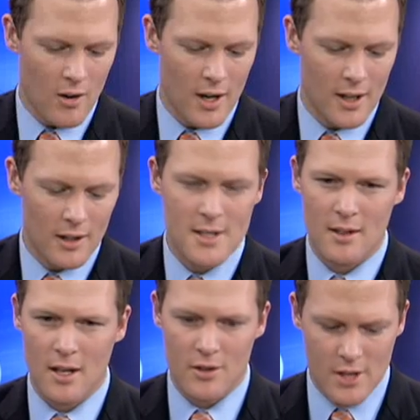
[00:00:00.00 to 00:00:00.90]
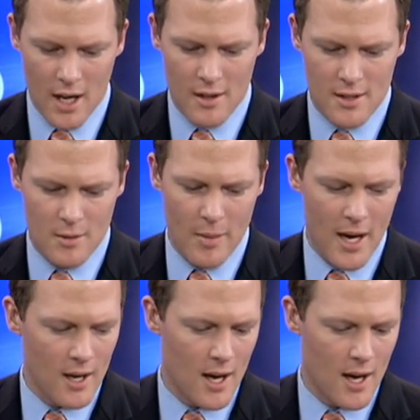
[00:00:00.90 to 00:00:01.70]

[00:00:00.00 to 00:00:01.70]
All right, now let's get the other side of this debate.